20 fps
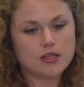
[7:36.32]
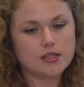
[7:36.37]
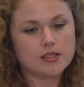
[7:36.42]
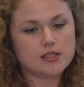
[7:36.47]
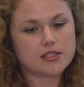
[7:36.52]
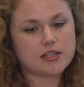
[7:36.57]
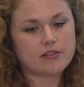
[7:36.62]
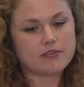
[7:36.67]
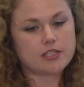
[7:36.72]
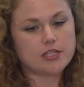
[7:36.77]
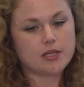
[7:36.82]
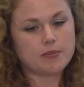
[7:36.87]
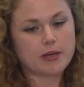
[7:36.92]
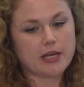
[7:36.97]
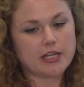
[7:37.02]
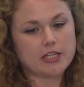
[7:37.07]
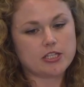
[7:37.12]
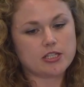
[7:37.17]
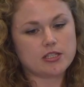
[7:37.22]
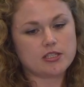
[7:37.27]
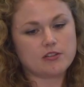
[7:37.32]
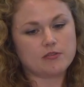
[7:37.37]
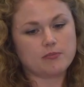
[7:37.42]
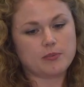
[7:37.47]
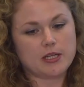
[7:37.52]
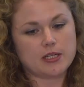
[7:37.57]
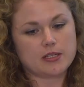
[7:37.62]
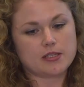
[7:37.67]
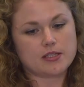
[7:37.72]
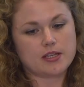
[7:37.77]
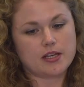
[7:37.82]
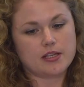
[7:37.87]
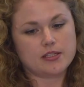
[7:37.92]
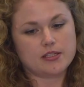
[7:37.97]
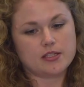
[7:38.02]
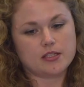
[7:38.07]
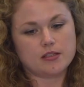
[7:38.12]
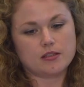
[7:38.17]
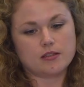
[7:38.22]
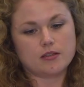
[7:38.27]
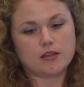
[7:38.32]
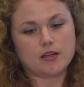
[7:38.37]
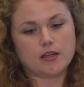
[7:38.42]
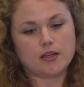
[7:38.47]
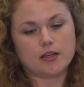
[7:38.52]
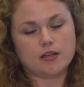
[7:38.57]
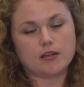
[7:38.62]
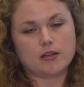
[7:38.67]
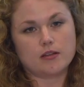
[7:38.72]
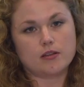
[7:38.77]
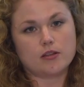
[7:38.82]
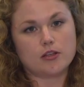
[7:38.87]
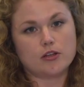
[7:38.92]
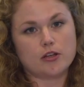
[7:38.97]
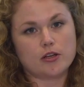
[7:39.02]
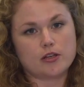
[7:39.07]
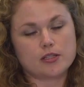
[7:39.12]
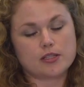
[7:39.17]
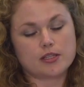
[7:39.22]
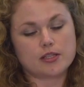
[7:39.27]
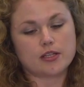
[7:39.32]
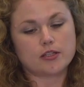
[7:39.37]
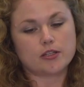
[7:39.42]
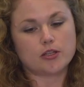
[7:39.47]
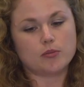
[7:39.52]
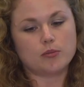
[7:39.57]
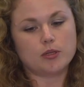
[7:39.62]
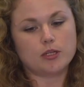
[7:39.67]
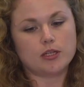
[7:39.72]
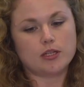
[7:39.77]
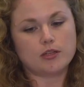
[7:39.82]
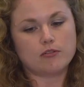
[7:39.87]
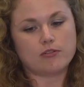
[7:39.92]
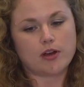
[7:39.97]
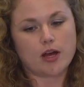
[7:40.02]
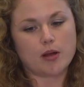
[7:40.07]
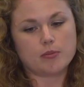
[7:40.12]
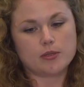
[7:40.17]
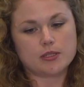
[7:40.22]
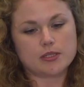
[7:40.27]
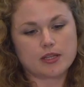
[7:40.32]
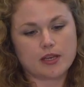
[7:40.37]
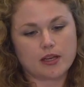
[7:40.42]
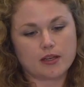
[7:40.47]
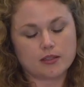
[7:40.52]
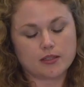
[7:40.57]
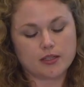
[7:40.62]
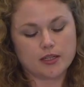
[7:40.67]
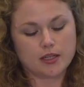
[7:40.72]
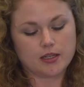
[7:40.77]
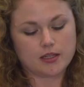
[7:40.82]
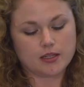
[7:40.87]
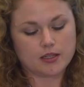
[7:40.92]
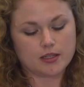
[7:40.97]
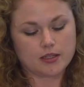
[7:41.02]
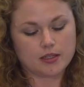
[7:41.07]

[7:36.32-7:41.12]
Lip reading: 70 patients have been assessed in the nurse-led community fibroscan clinic,